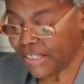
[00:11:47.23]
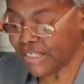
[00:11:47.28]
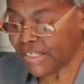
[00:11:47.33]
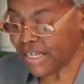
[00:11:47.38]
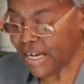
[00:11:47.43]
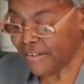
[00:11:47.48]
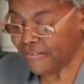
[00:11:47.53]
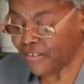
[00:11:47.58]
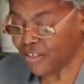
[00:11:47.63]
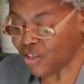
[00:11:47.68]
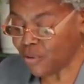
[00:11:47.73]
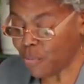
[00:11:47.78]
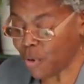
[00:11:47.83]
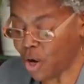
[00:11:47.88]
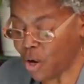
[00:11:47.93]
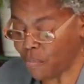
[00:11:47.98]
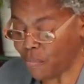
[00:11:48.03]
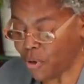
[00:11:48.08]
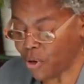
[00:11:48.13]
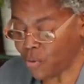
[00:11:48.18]
Inside the
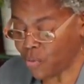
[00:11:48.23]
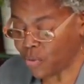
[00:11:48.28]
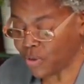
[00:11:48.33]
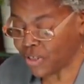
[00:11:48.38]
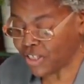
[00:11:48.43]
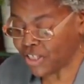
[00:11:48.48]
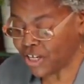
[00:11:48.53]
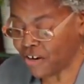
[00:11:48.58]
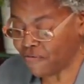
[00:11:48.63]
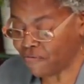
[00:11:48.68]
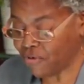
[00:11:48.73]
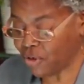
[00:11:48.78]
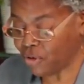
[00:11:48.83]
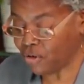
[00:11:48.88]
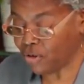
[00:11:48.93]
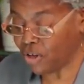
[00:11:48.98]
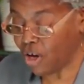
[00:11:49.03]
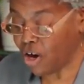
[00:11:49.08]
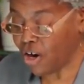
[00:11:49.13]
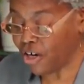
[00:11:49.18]
small boat were
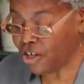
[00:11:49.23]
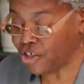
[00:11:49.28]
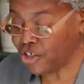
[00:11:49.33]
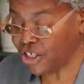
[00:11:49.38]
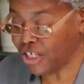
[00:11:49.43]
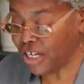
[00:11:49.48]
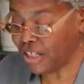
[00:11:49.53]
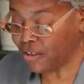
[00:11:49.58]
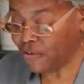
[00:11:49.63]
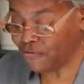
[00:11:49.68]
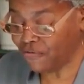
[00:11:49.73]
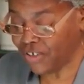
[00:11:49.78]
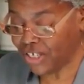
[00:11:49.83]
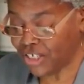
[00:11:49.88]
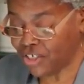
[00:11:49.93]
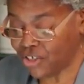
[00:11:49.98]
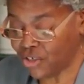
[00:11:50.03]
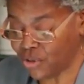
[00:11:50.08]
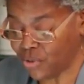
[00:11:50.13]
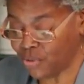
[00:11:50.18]
several large
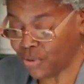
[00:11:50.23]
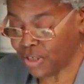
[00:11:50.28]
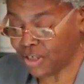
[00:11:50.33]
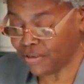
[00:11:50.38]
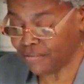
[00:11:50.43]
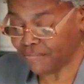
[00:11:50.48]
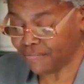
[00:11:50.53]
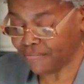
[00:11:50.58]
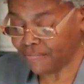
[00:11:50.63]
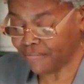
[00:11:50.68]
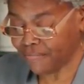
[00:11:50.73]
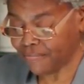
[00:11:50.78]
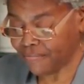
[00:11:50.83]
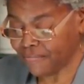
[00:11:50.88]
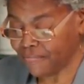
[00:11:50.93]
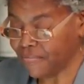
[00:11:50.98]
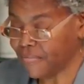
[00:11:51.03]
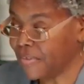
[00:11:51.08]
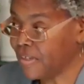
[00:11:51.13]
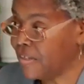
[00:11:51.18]
yellowfin tuna.
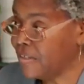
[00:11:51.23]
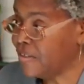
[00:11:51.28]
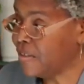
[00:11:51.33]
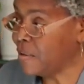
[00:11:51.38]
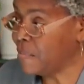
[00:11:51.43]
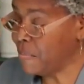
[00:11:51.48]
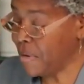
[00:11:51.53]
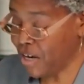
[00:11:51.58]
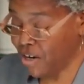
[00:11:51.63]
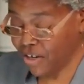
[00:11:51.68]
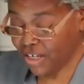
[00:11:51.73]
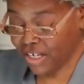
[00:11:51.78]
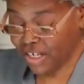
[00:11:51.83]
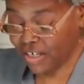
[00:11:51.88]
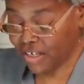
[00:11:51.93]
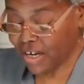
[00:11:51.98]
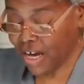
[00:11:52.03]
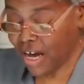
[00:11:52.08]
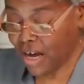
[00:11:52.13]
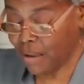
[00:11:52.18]
The
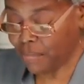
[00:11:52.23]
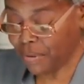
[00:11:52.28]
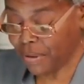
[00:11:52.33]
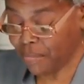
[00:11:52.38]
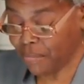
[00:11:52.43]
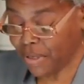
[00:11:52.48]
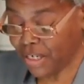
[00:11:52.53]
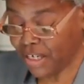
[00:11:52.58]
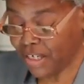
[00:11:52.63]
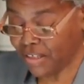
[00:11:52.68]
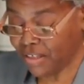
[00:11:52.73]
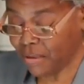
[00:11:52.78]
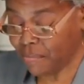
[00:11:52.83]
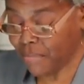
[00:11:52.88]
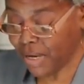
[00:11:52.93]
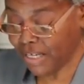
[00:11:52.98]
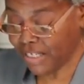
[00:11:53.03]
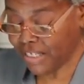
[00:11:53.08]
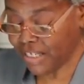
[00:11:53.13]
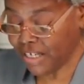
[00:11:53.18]
American complimented the
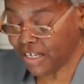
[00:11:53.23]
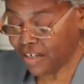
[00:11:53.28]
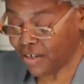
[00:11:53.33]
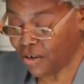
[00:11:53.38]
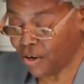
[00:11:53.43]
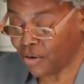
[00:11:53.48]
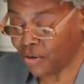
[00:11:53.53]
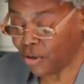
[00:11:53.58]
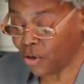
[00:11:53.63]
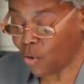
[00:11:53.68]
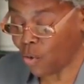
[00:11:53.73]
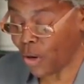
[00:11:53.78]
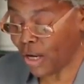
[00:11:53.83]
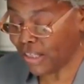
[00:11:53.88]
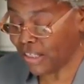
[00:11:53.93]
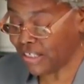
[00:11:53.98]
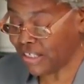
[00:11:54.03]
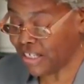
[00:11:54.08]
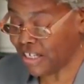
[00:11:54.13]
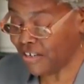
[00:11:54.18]
Mexican on the
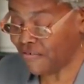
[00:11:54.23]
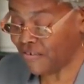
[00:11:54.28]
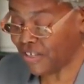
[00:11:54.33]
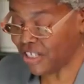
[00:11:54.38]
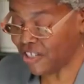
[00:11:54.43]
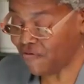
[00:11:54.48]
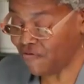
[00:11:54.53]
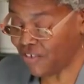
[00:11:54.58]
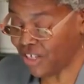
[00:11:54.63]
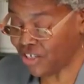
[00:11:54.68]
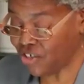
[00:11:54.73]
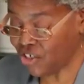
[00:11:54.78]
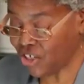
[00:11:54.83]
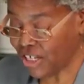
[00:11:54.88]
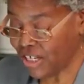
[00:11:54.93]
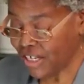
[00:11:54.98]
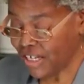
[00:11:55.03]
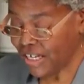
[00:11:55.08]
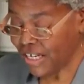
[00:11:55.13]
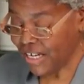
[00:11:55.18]
quality of his fish
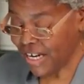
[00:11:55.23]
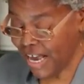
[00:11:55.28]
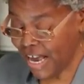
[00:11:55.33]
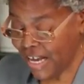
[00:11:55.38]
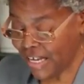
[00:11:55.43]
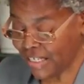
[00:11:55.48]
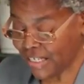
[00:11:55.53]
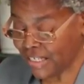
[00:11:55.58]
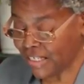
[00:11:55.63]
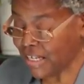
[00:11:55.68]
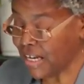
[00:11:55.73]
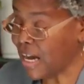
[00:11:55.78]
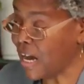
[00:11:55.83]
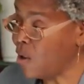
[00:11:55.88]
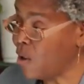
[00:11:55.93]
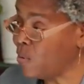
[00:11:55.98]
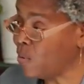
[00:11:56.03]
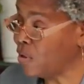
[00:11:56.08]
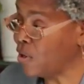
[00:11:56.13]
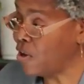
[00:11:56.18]
and asked,
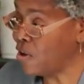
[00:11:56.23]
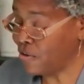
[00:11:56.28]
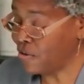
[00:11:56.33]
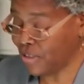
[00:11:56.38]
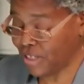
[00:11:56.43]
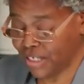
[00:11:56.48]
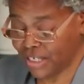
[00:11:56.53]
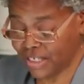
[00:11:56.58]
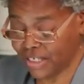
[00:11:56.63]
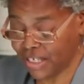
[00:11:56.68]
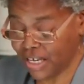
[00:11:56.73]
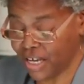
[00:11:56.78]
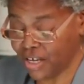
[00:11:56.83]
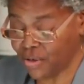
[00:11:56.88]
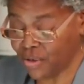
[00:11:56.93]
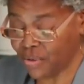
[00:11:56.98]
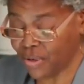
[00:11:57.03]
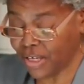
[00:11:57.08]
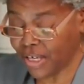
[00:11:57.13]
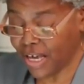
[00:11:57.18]
How long did it
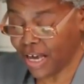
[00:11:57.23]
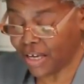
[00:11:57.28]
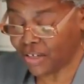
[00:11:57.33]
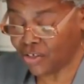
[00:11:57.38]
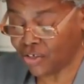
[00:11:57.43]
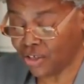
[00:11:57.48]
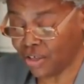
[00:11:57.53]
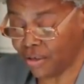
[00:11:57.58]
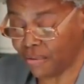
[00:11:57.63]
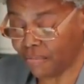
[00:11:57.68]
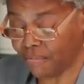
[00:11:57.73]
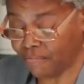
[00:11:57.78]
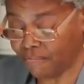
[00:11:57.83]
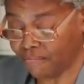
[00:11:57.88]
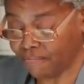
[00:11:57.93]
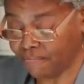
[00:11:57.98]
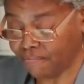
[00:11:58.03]
take you to catch them?